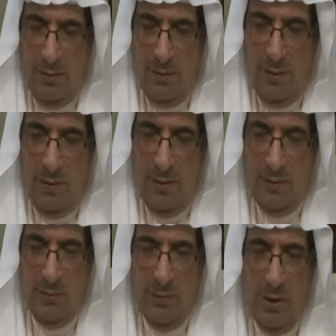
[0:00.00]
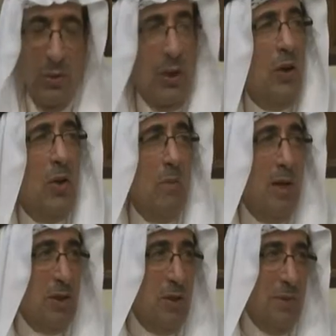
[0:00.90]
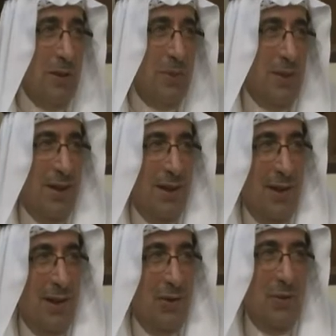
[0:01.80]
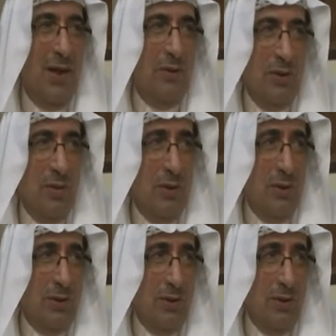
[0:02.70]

Great. You can call me Najeeb, by the way. You don't have to call me doctor.